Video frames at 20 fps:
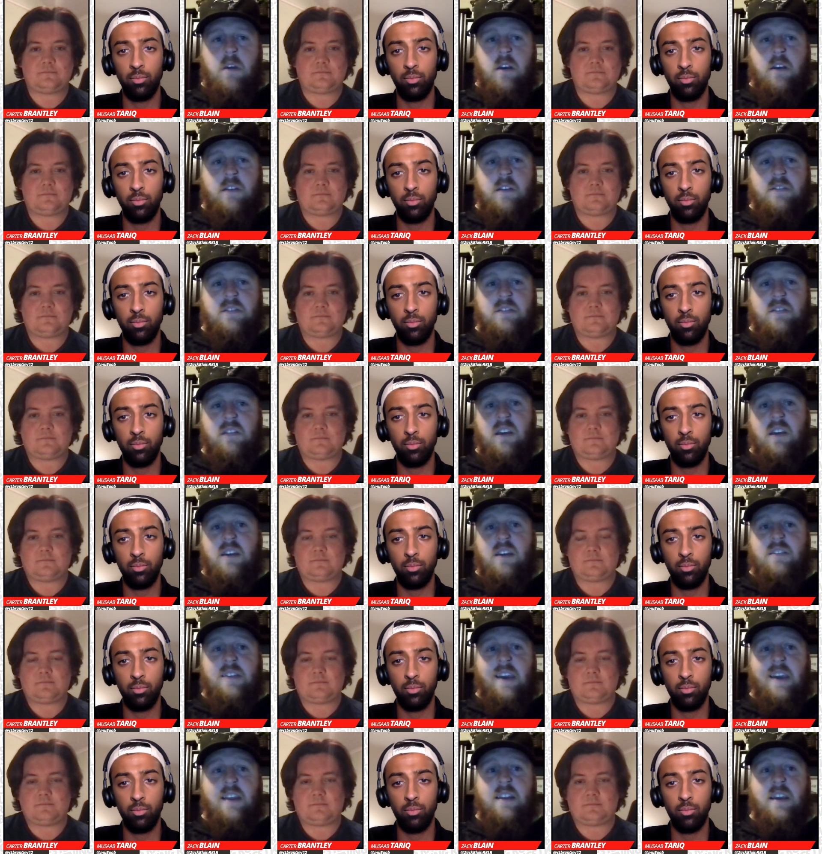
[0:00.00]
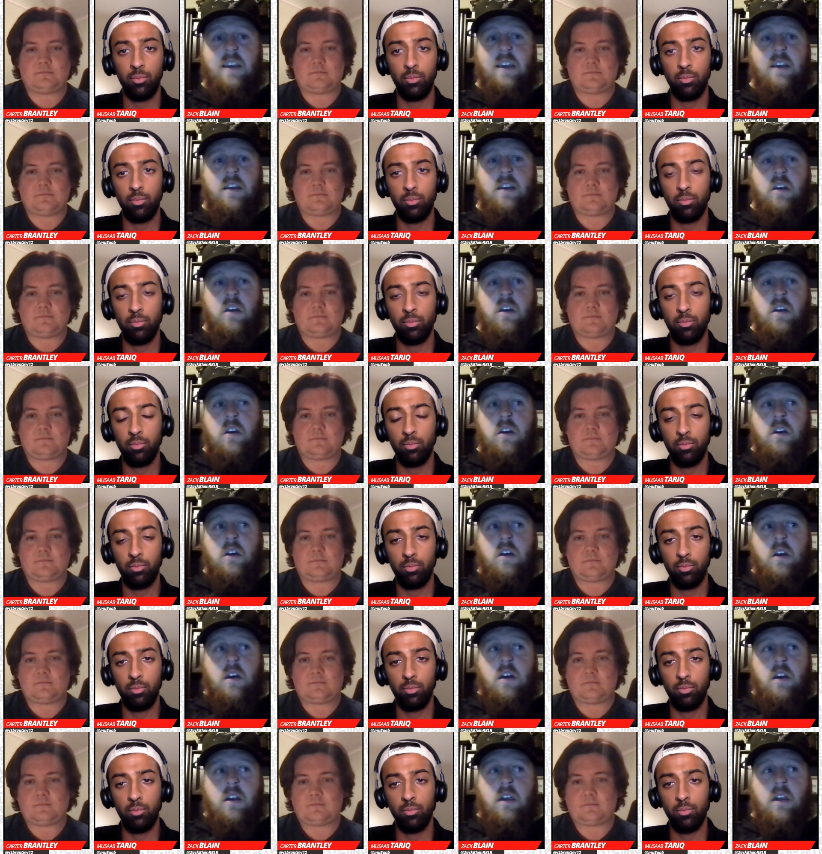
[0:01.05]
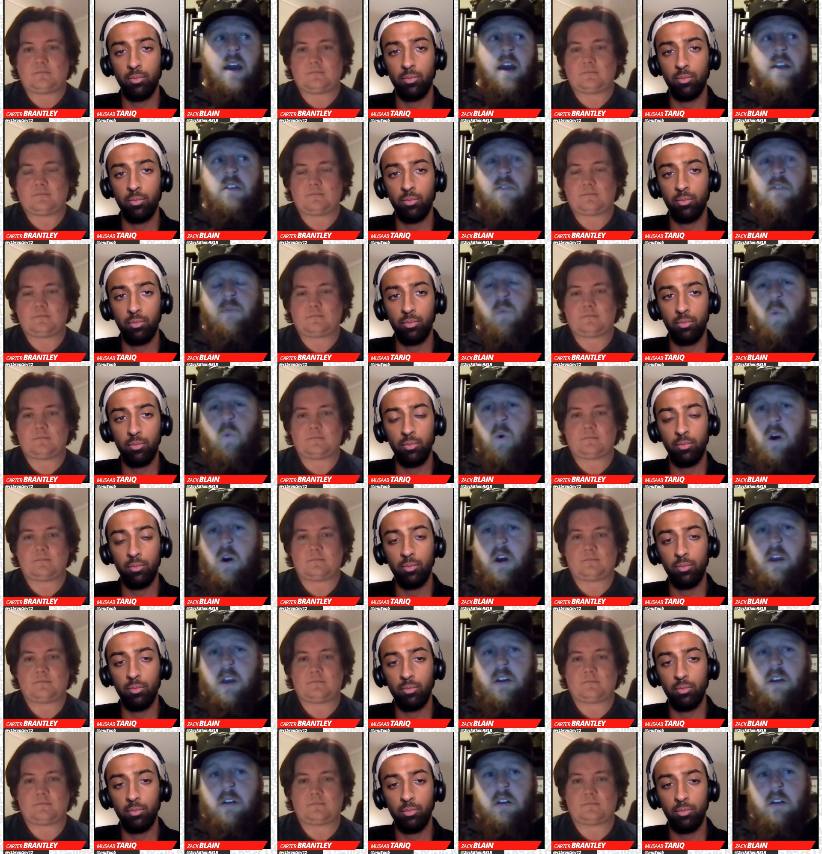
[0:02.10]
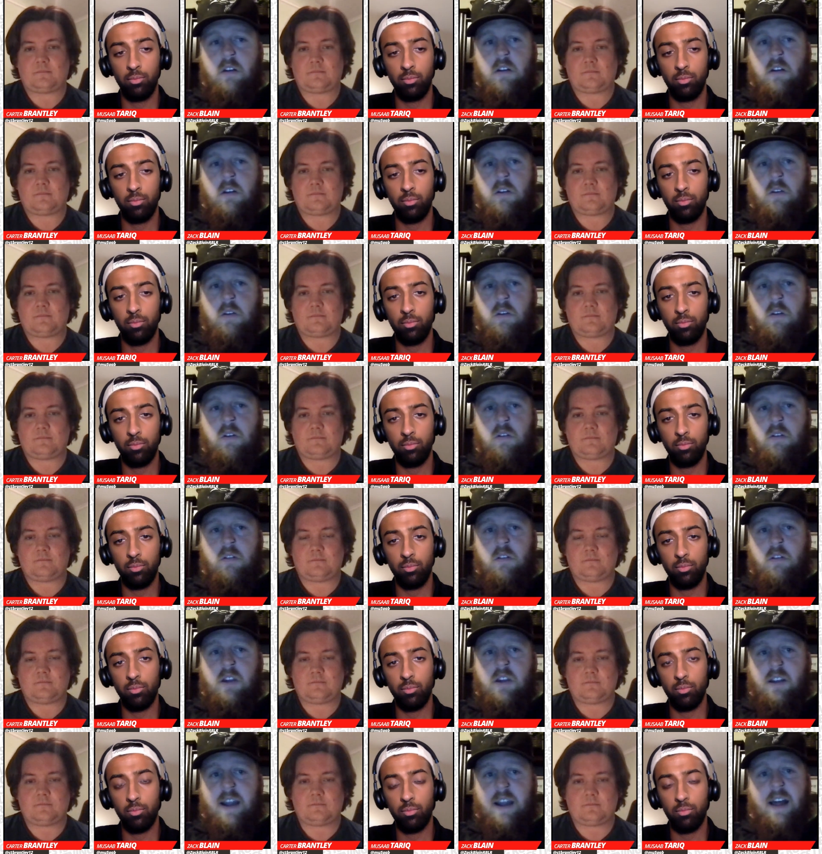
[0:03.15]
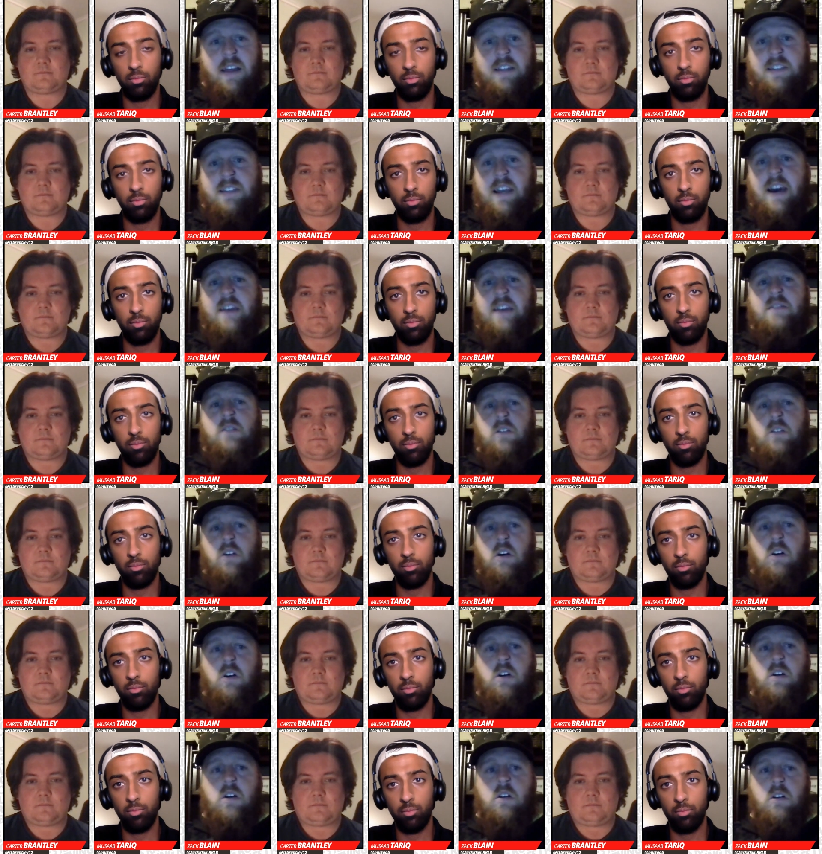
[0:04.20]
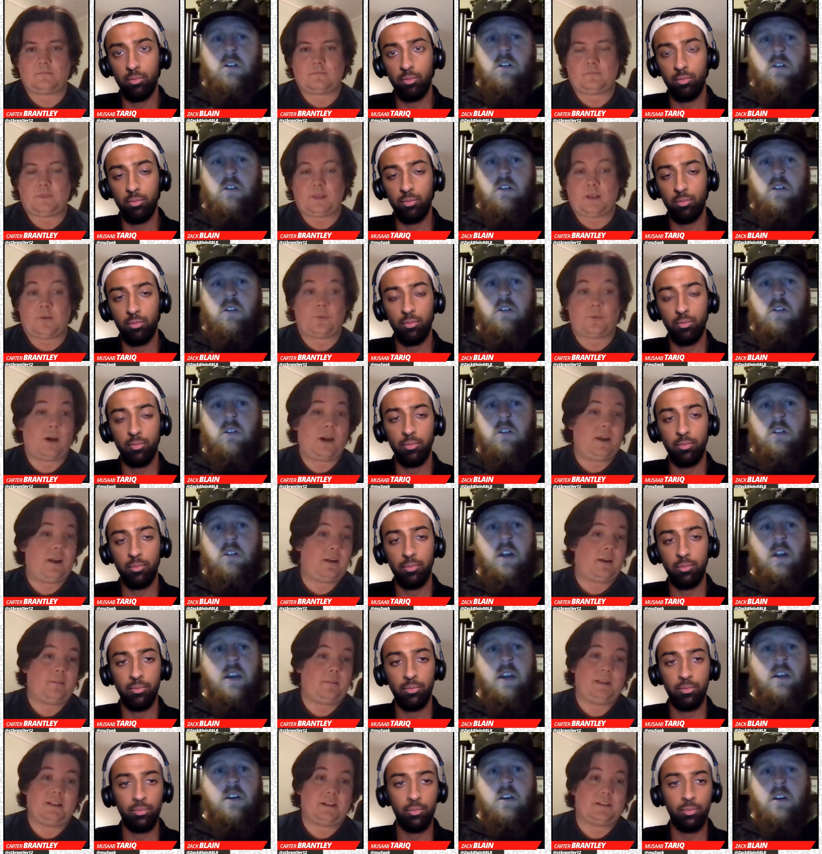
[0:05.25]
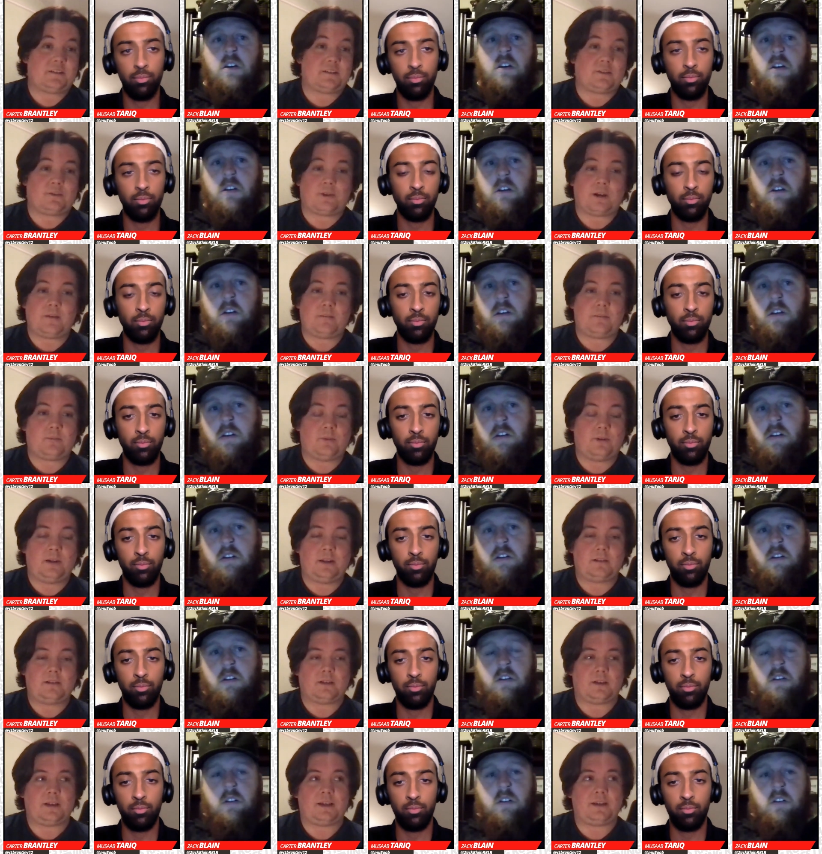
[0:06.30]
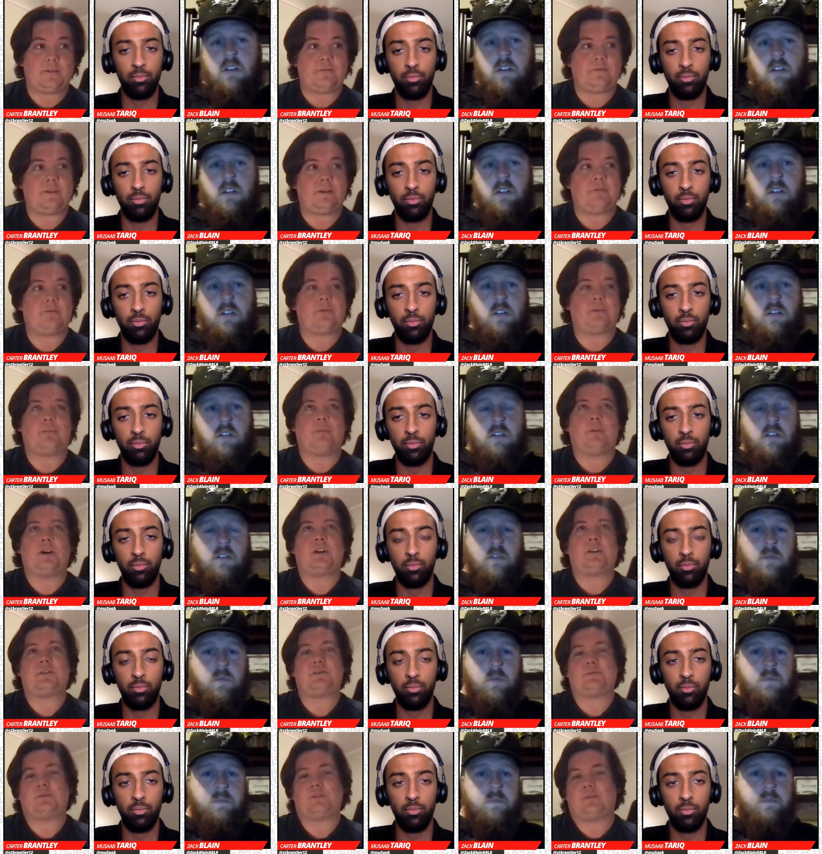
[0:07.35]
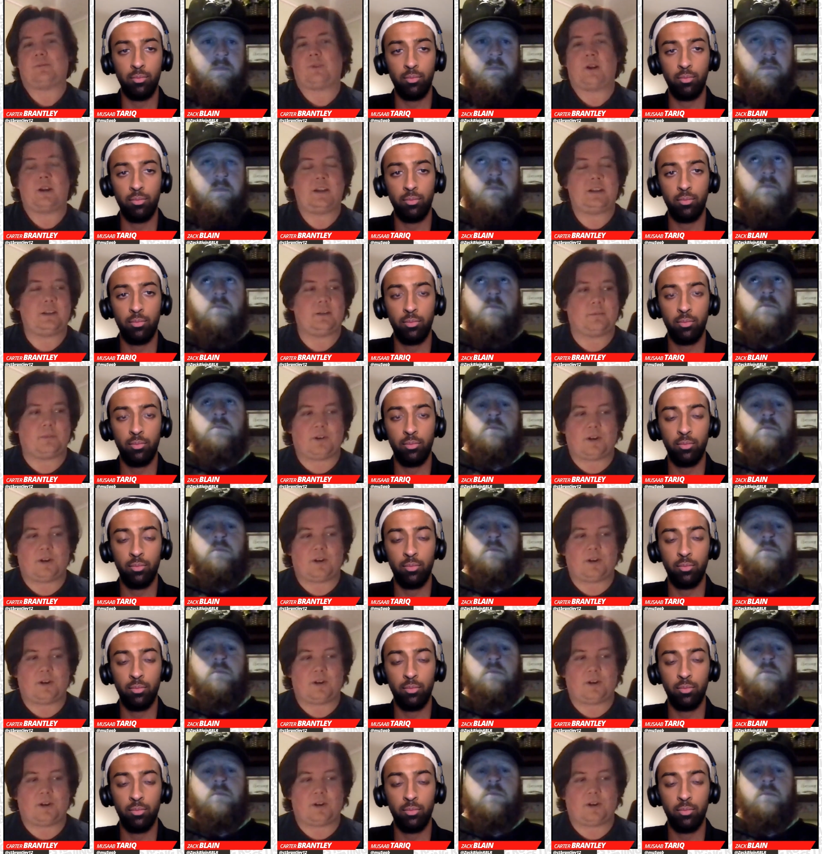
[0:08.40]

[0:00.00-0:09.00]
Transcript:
Speaker 1: is dictating kind of what Canales has to call?
Speaker 2: Right. I mean, that's a great point. Like if if the Bucs were running the